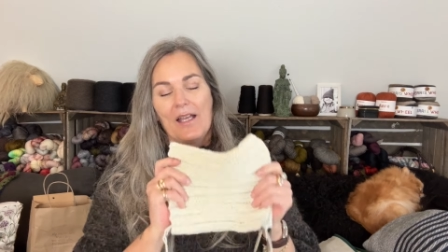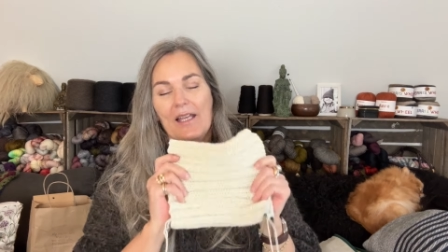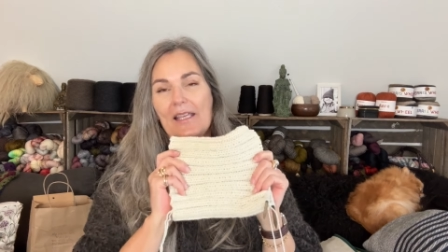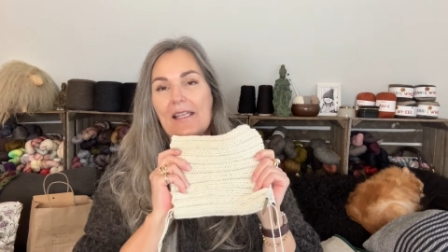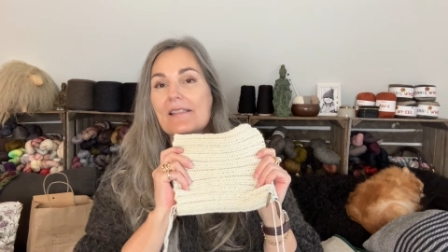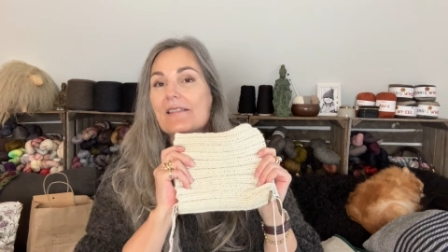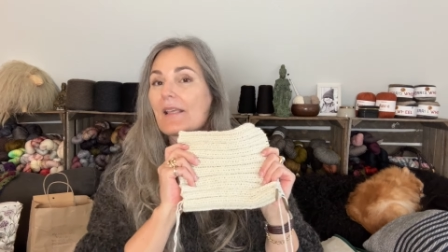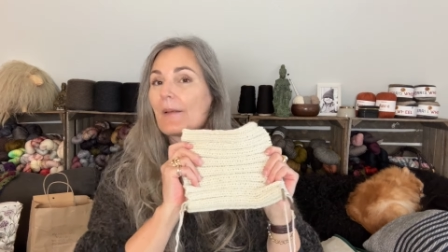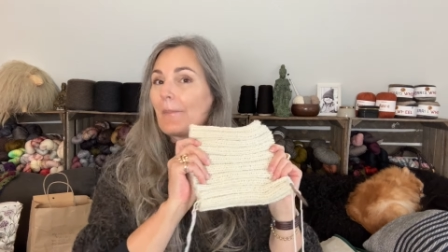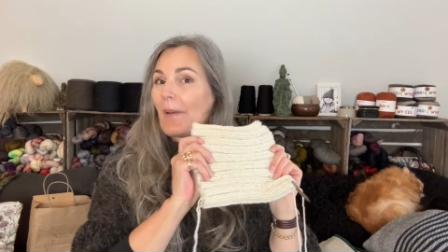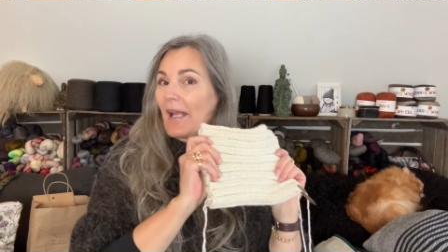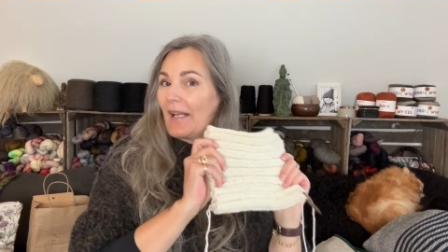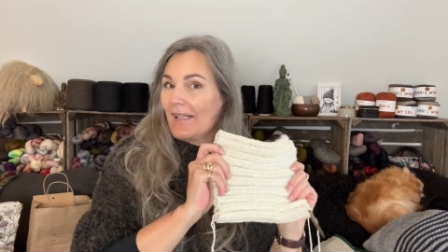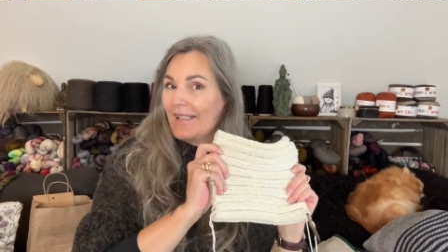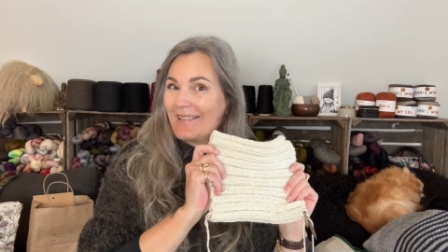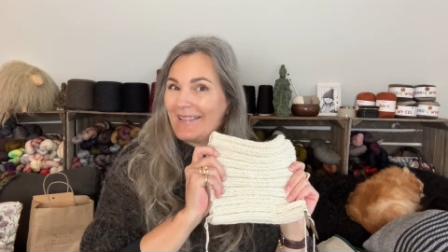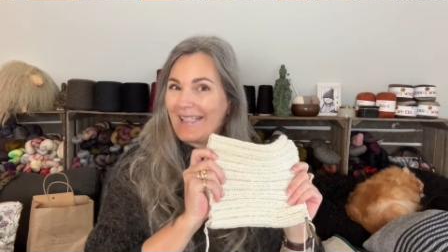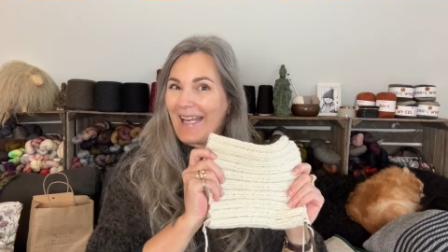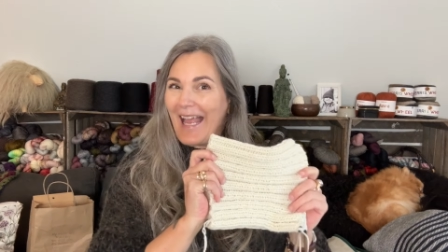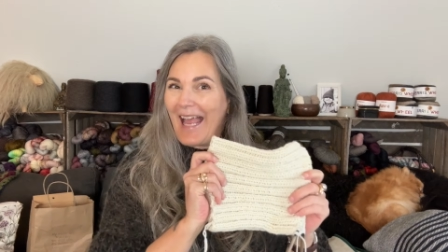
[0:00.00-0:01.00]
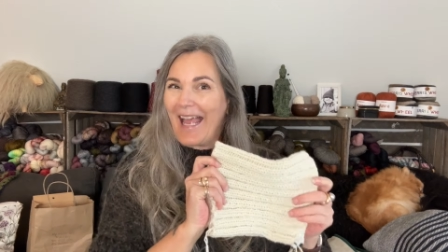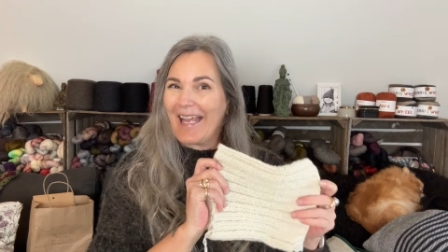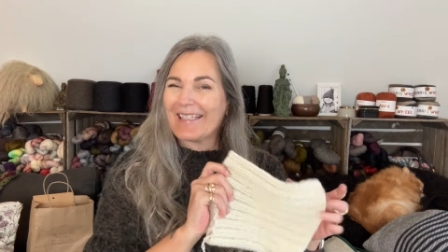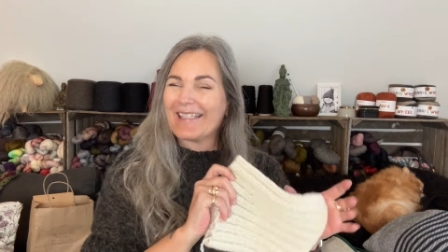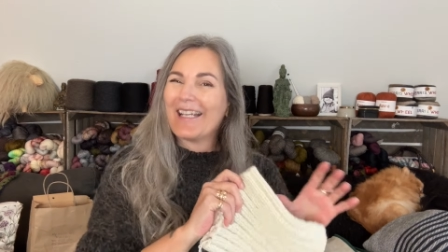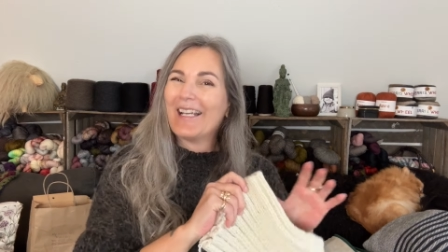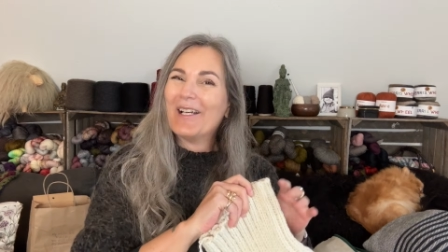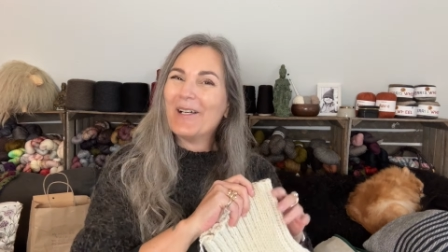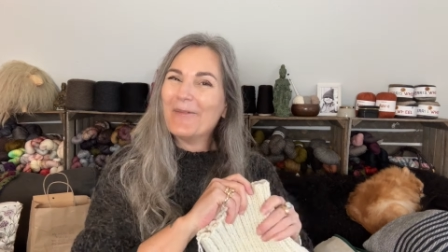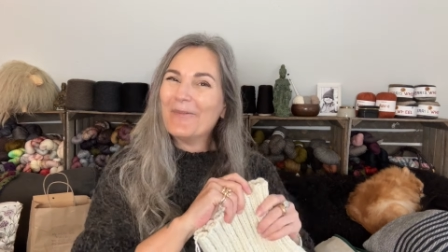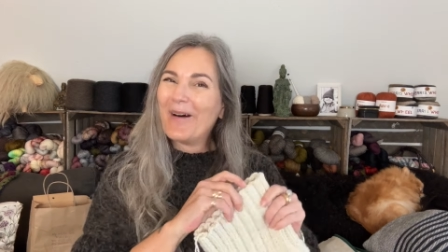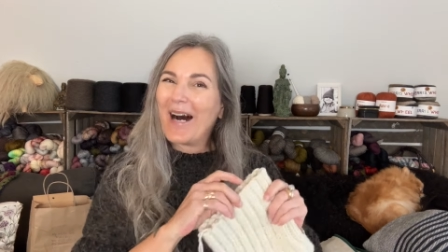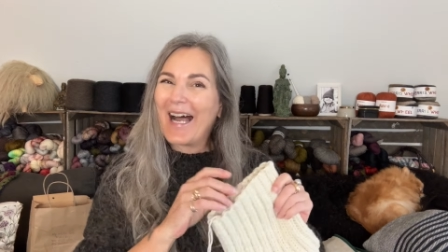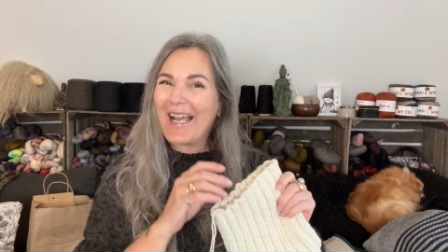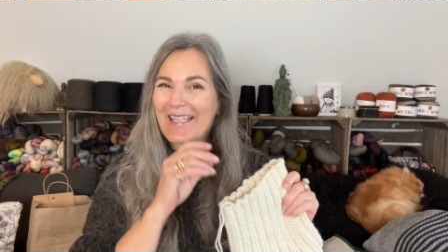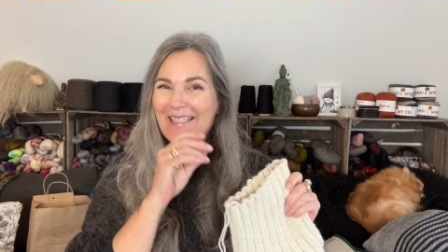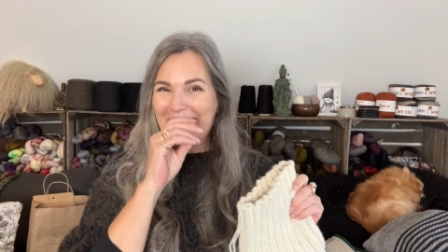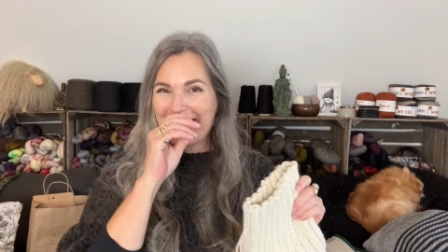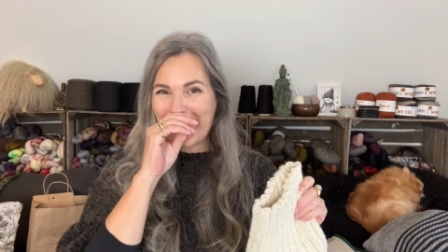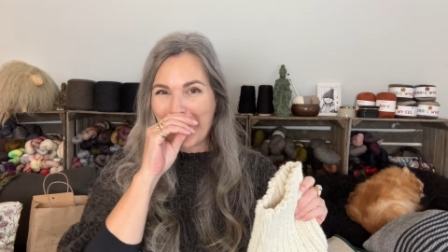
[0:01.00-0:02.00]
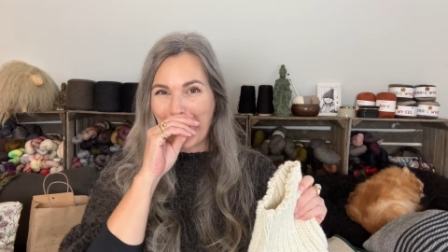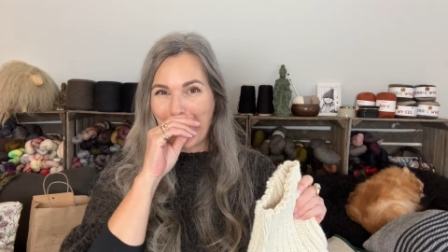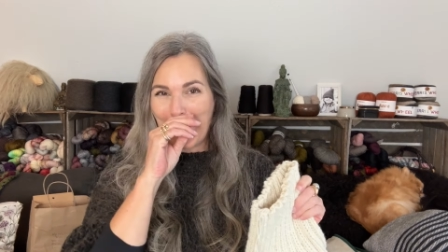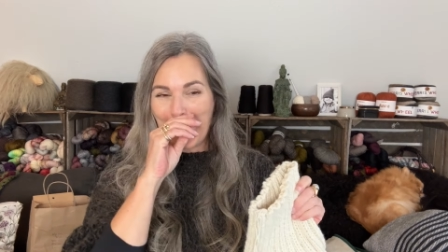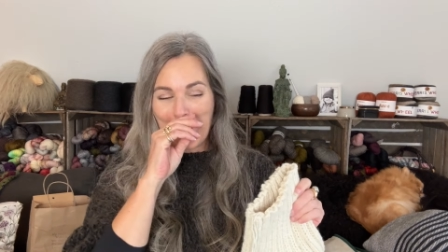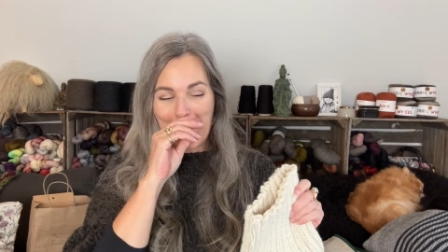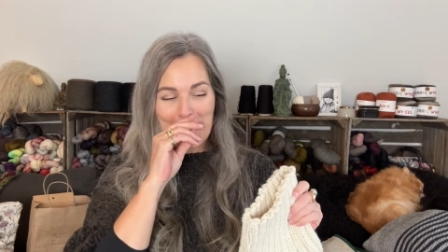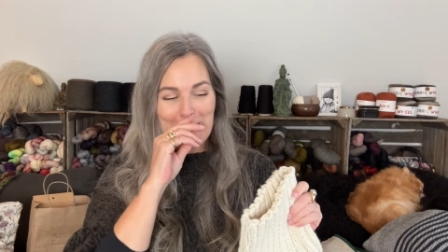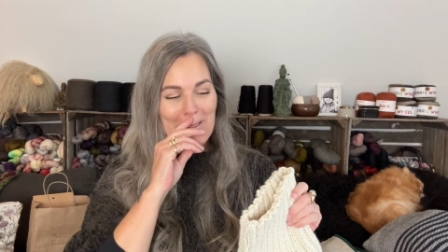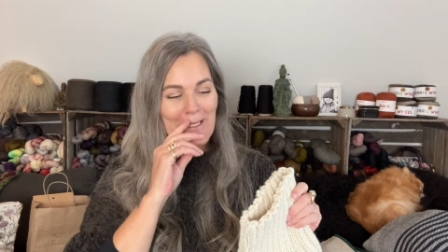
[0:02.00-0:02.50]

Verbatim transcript: Isabella's dad, my son,